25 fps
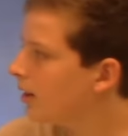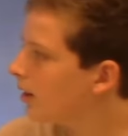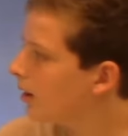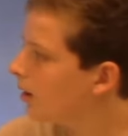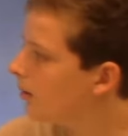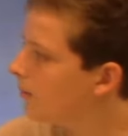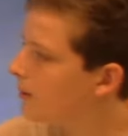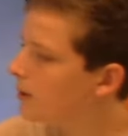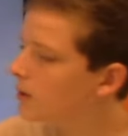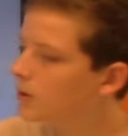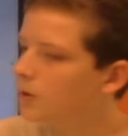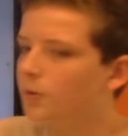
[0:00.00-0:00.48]

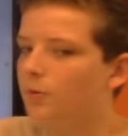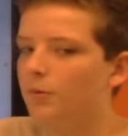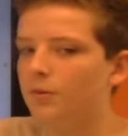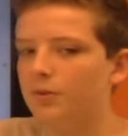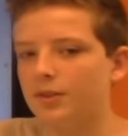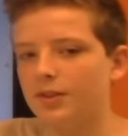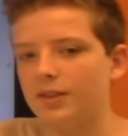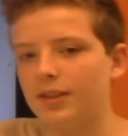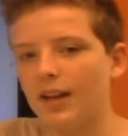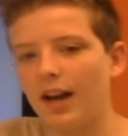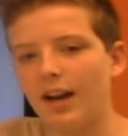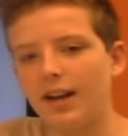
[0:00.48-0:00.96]
Habitual
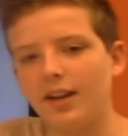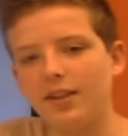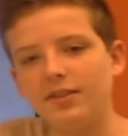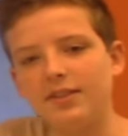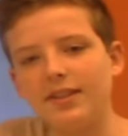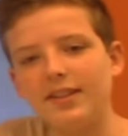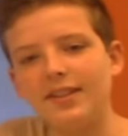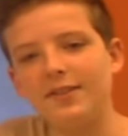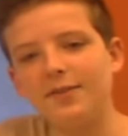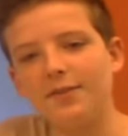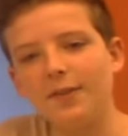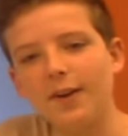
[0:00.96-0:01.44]

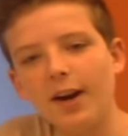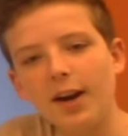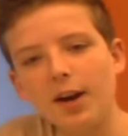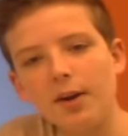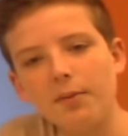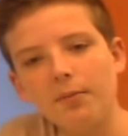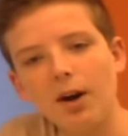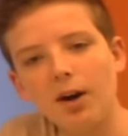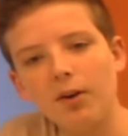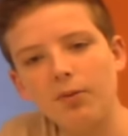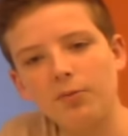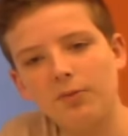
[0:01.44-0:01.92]
science is
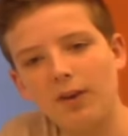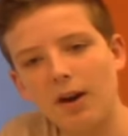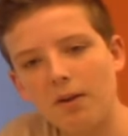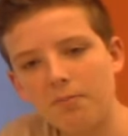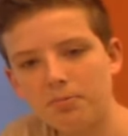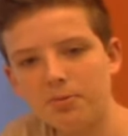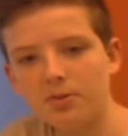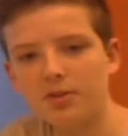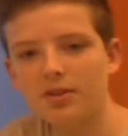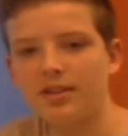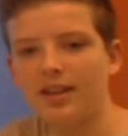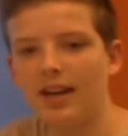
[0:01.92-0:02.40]
very well
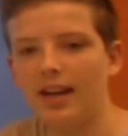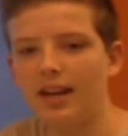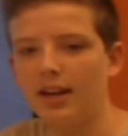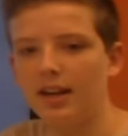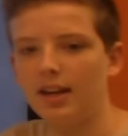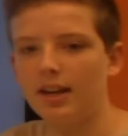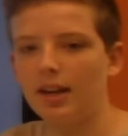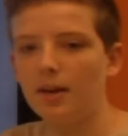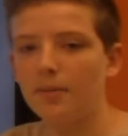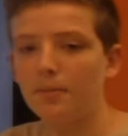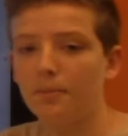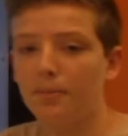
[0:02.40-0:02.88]

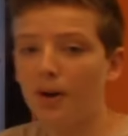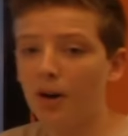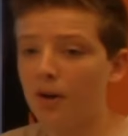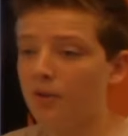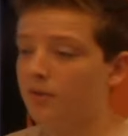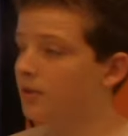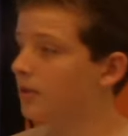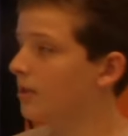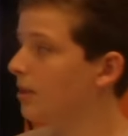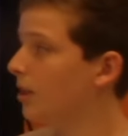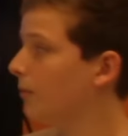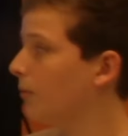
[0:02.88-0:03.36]
represented in
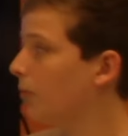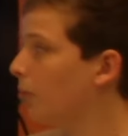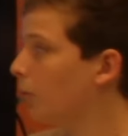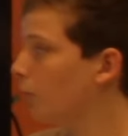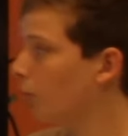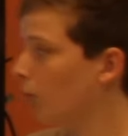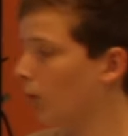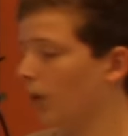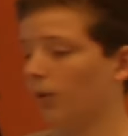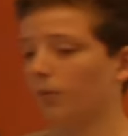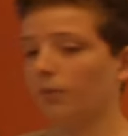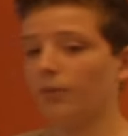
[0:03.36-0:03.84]
post-Civil
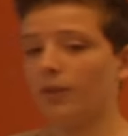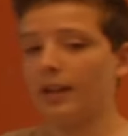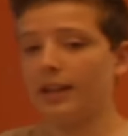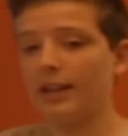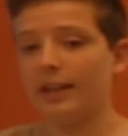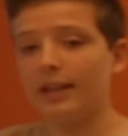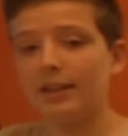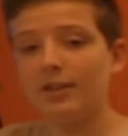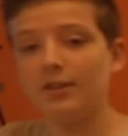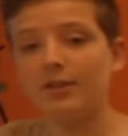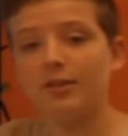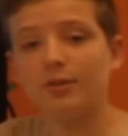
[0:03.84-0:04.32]
War
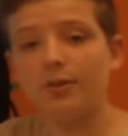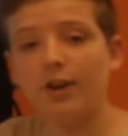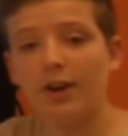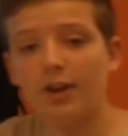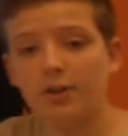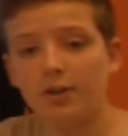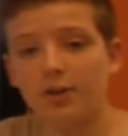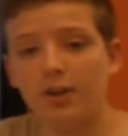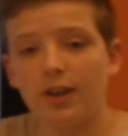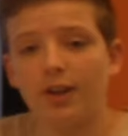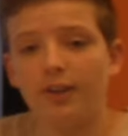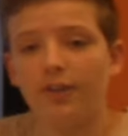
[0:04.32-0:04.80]

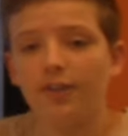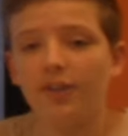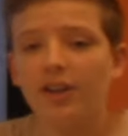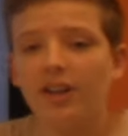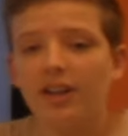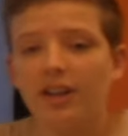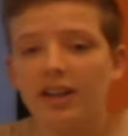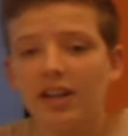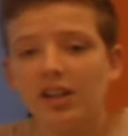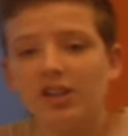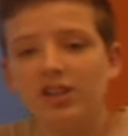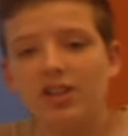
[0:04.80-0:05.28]
reconstruction.
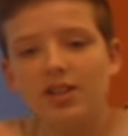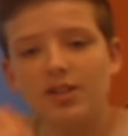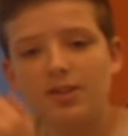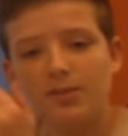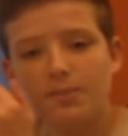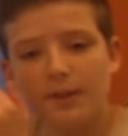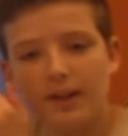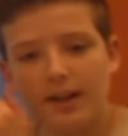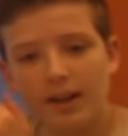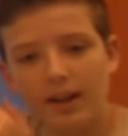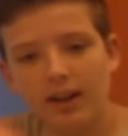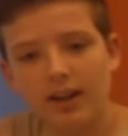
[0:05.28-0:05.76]
In this
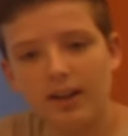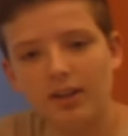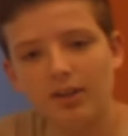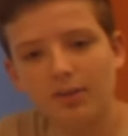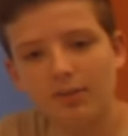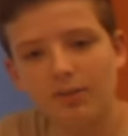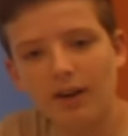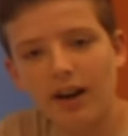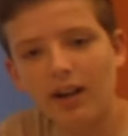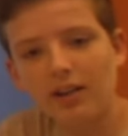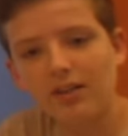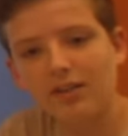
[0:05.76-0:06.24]
period,
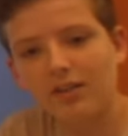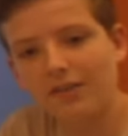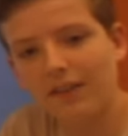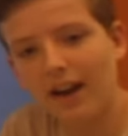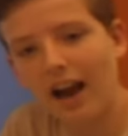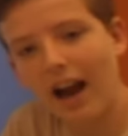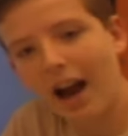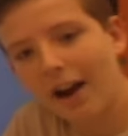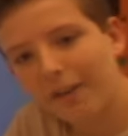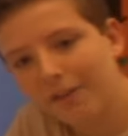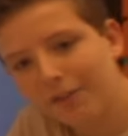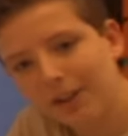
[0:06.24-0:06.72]
the rights of
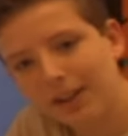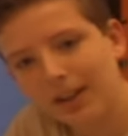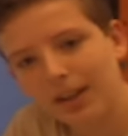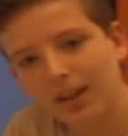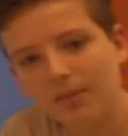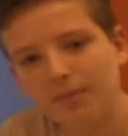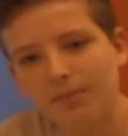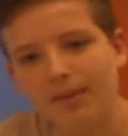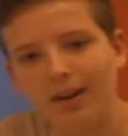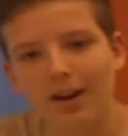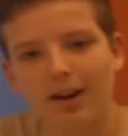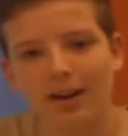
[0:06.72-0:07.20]

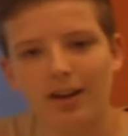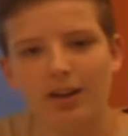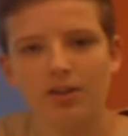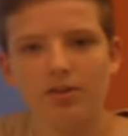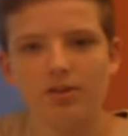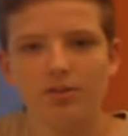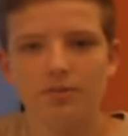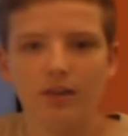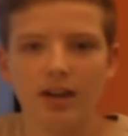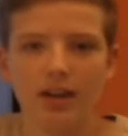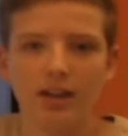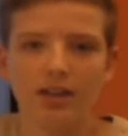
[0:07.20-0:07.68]
African
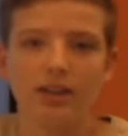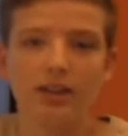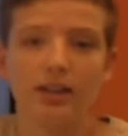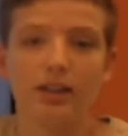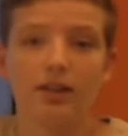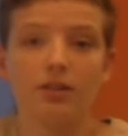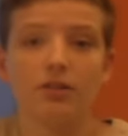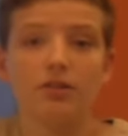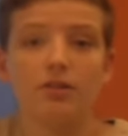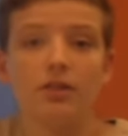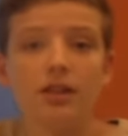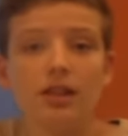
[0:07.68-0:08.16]
Americans
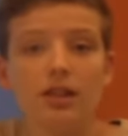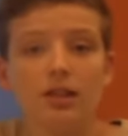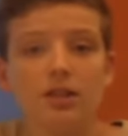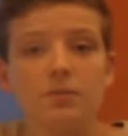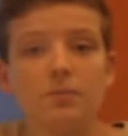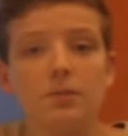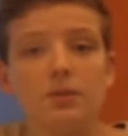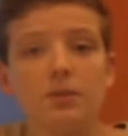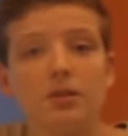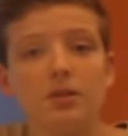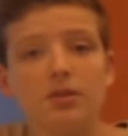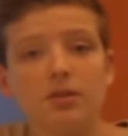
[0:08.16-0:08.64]
greatly
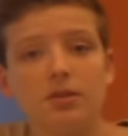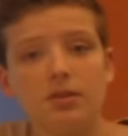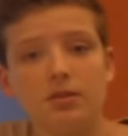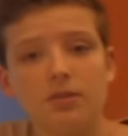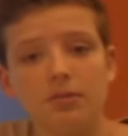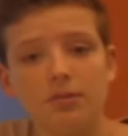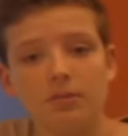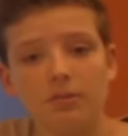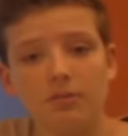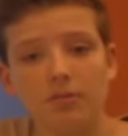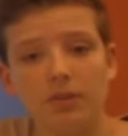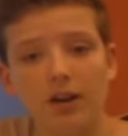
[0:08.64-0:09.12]
increased, but
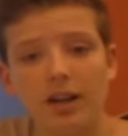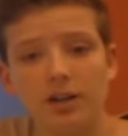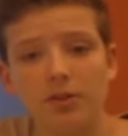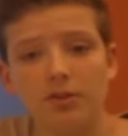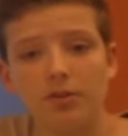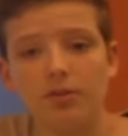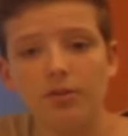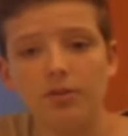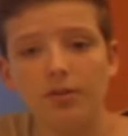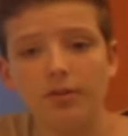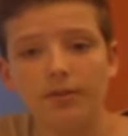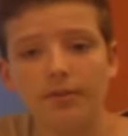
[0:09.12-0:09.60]
this
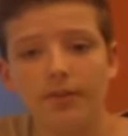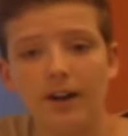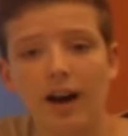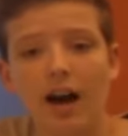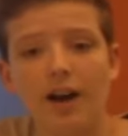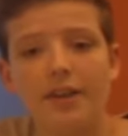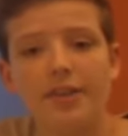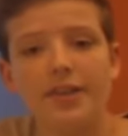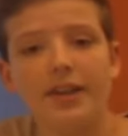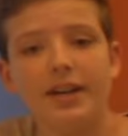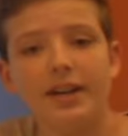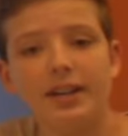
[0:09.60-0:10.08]
racial
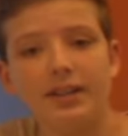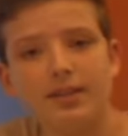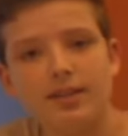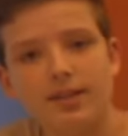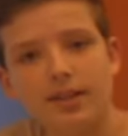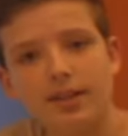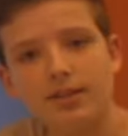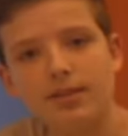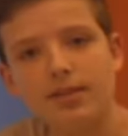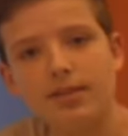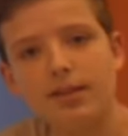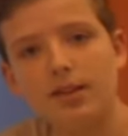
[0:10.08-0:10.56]
divide that
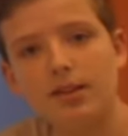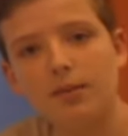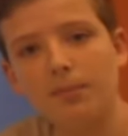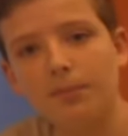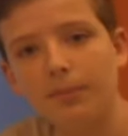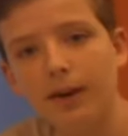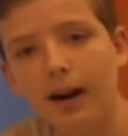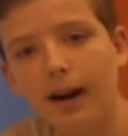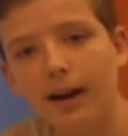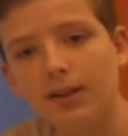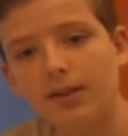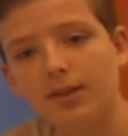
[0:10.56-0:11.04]
existed in the
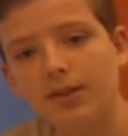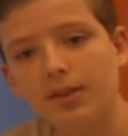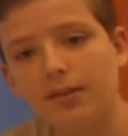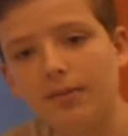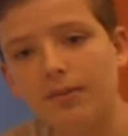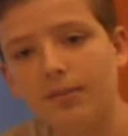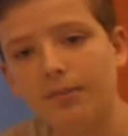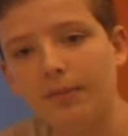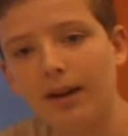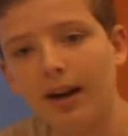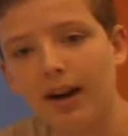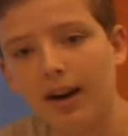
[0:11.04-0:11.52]
minds
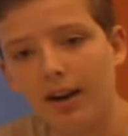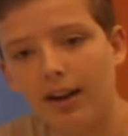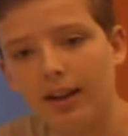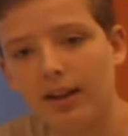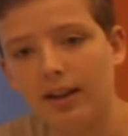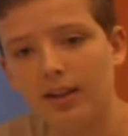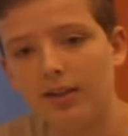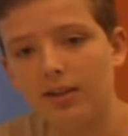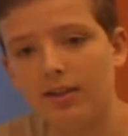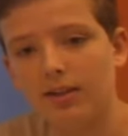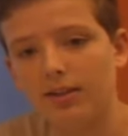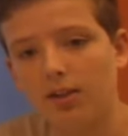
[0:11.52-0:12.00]
of
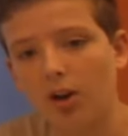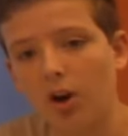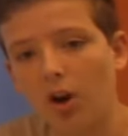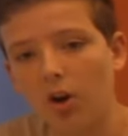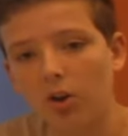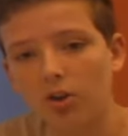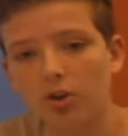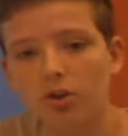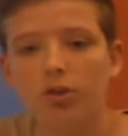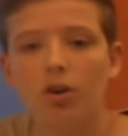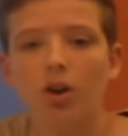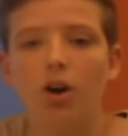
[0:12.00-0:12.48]
Americans
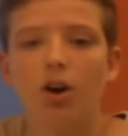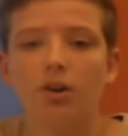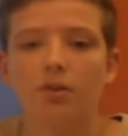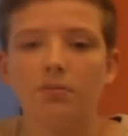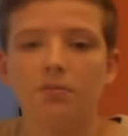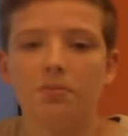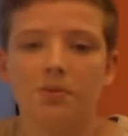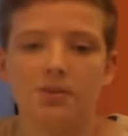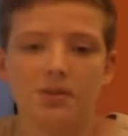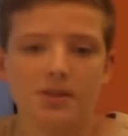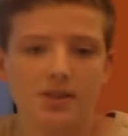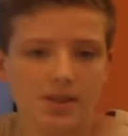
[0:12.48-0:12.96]
all
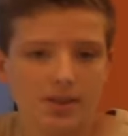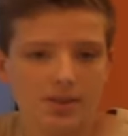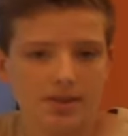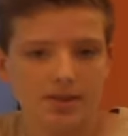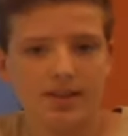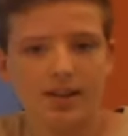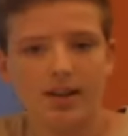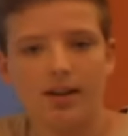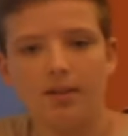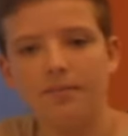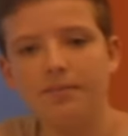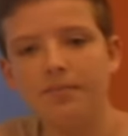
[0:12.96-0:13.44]
along
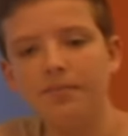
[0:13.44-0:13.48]
persisted.